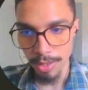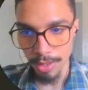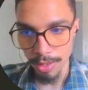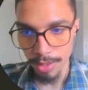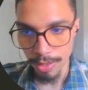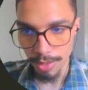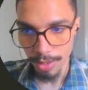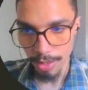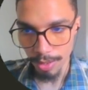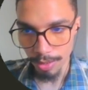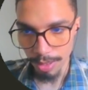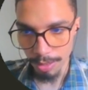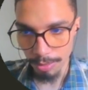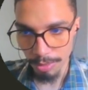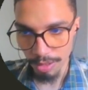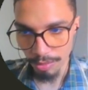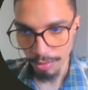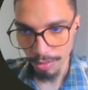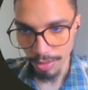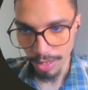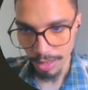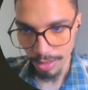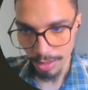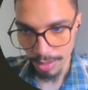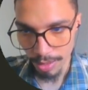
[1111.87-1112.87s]
So let me
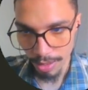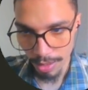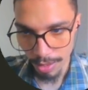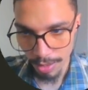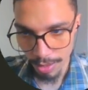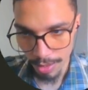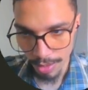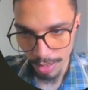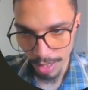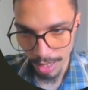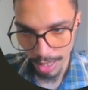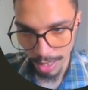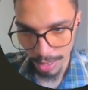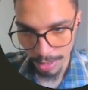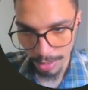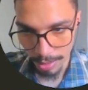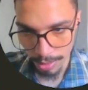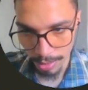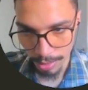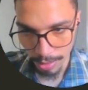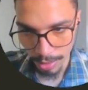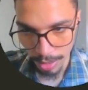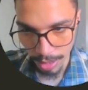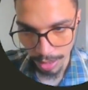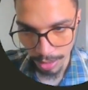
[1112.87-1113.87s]
fix this
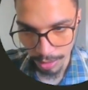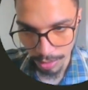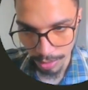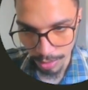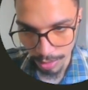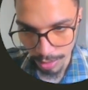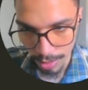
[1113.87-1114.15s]
annotation